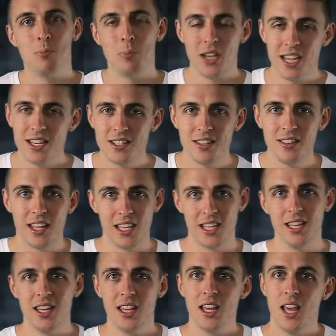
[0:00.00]
But here's the thing.
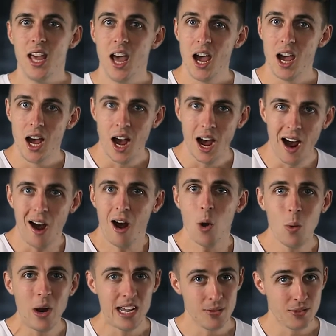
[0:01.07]
Our
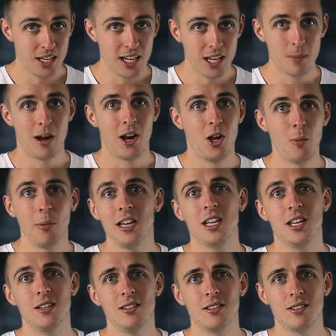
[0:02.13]
way of thinking about
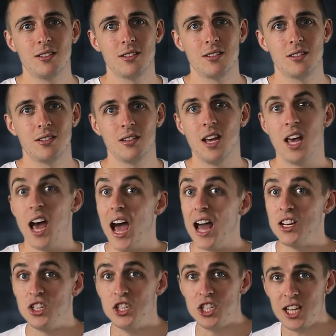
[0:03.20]
obedience
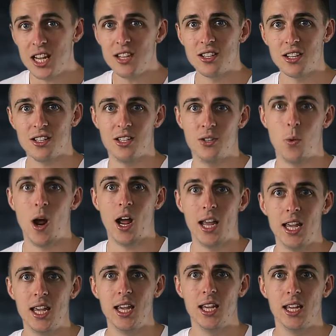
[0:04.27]
and Jesus'
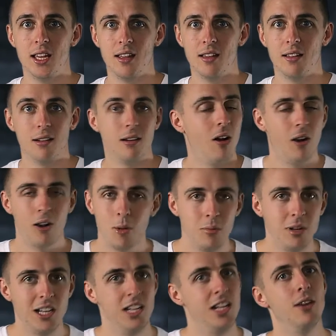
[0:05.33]
way are
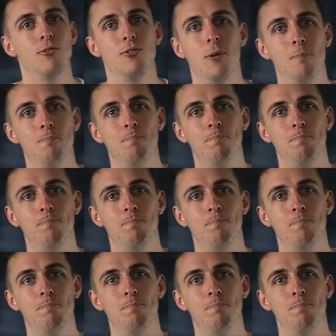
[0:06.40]
completely different.